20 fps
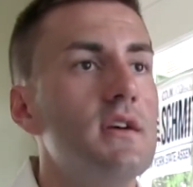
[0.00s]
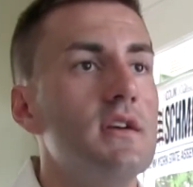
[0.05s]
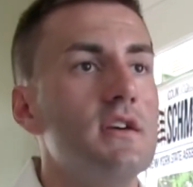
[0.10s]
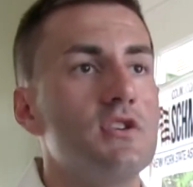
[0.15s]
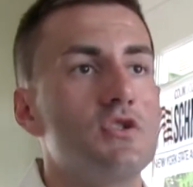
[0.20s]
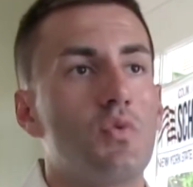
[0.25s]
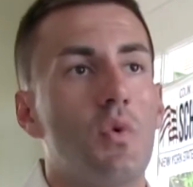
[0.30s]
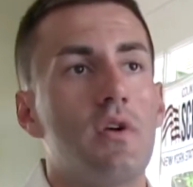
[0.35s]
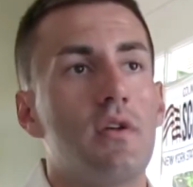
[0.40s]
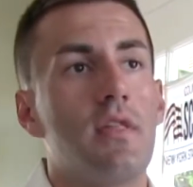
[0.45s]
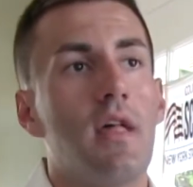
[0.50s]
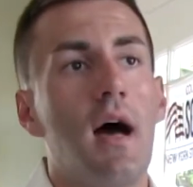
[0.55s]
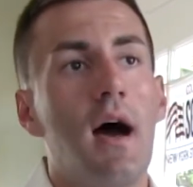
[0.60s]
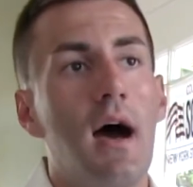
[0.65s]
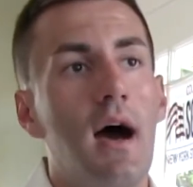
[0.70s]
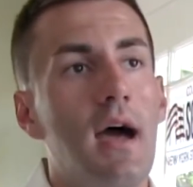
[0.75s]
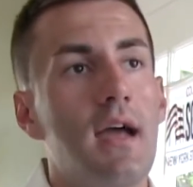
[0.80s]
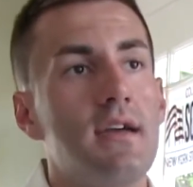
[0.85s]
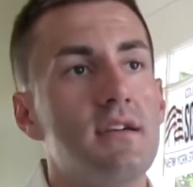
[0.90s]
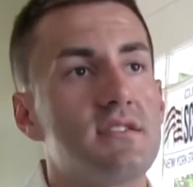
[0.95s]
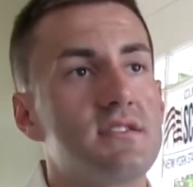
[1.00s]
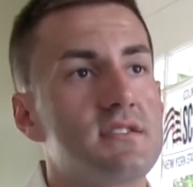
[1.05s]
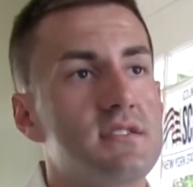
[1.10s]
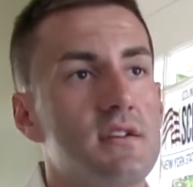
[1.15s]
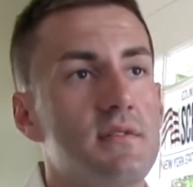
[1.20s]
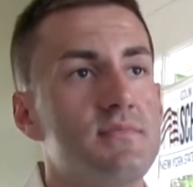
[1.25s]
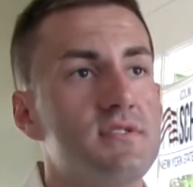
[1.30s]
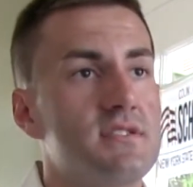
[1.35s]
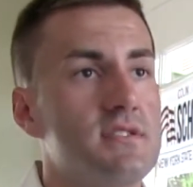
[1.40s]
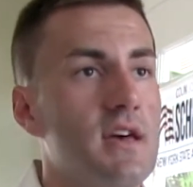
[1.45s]
is one of the highest
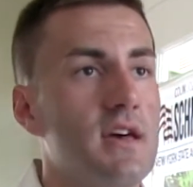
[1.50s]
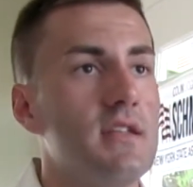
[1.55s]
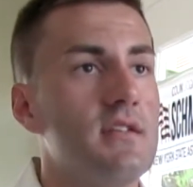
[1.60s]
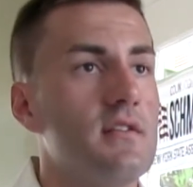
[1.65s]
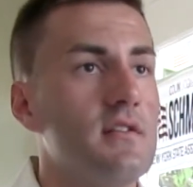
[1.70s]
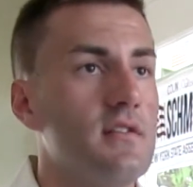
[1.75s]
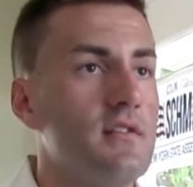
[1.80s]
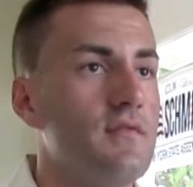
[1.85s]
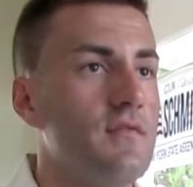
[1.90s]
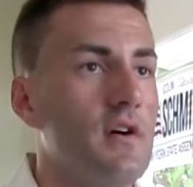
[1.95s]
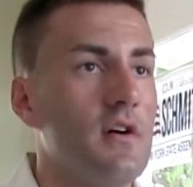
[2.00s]
subset of